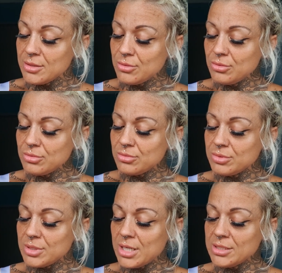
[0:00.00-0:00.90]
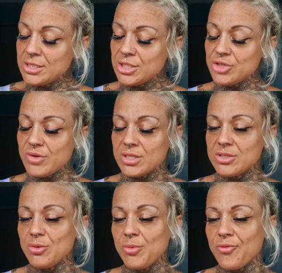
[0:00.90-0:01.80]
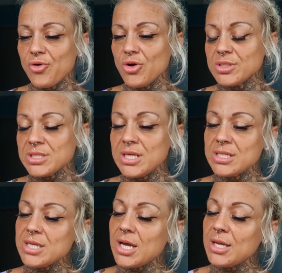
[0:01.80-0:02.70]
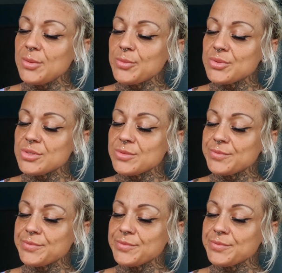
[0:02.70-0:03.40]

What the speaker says: Ooh, anti-stress, suitable for all skin types.